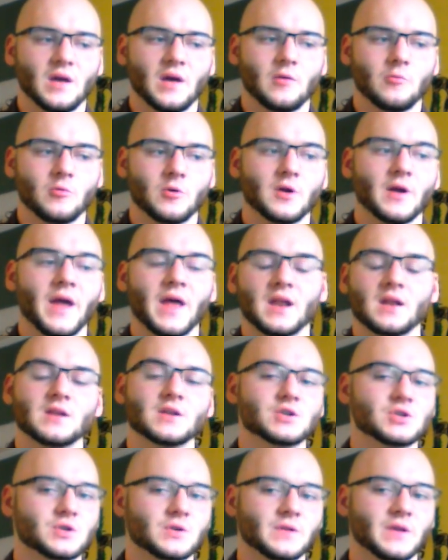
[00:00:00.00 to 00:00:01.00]
we're a head
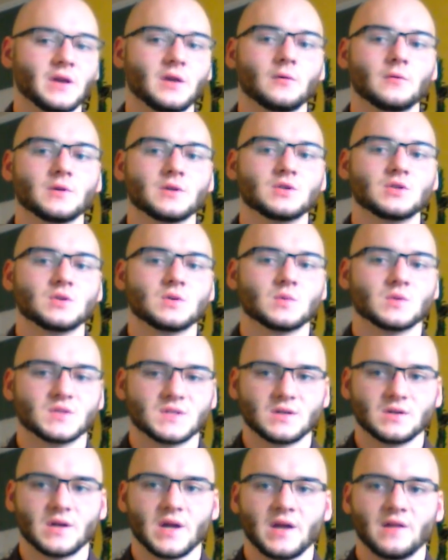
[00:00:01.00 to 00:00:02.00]
initial language, whereas
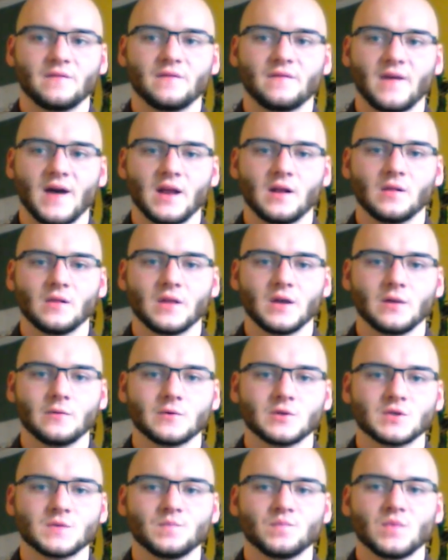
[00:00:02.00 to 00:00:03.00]
they're a head final
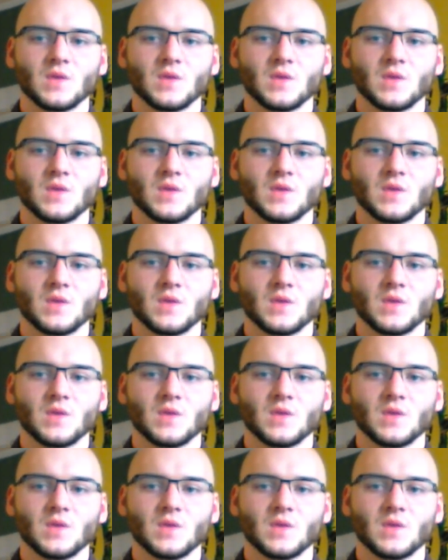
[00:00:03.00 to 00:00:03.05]
language.